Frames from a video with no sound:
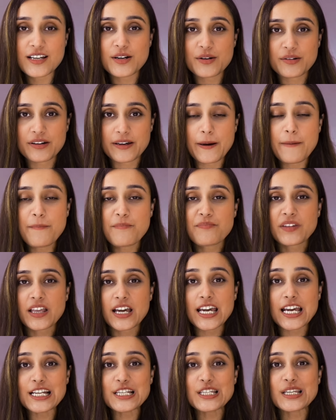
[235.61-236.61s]
Okay.
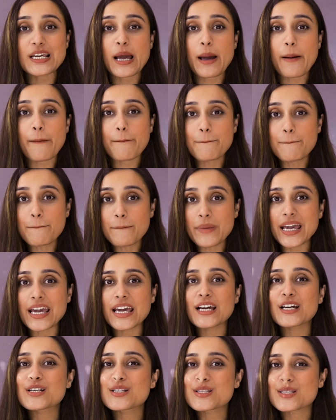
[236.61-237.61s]
It
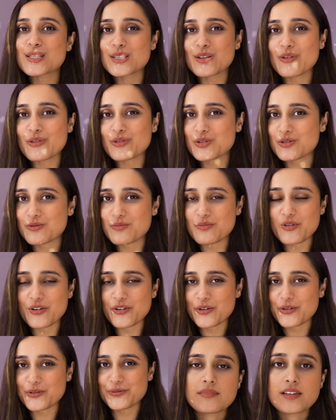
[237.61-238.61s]
may snow
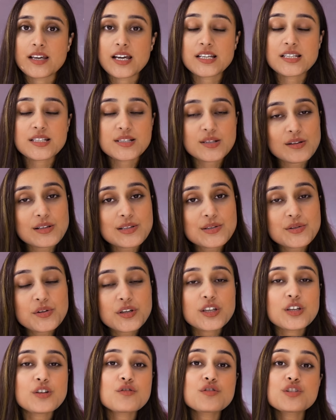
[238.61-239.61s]
tomorrow. It is also
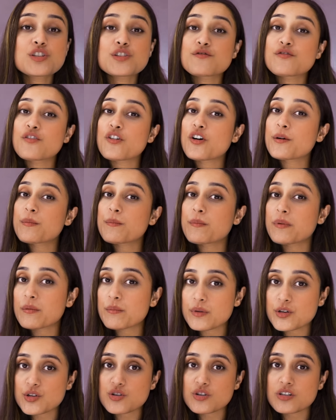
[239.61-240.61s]
used for
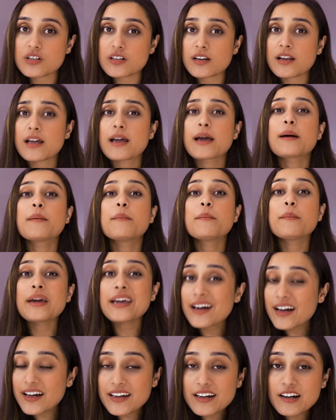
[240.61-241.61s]
permission. May
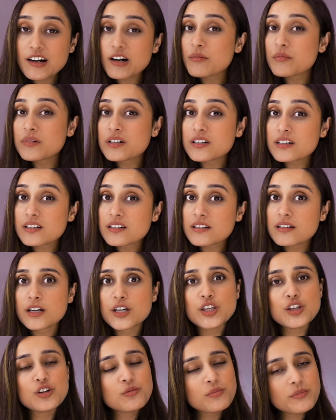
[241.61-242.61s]
I come in?
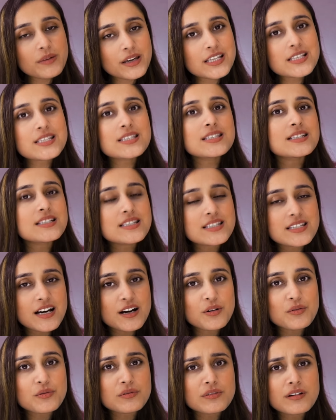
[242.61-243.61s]
You may sit
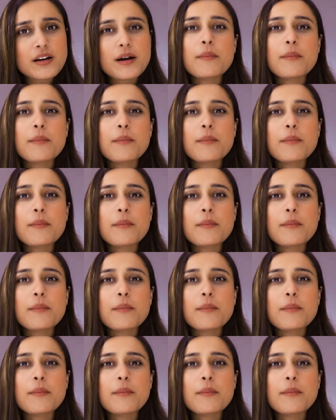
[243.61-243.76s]
down.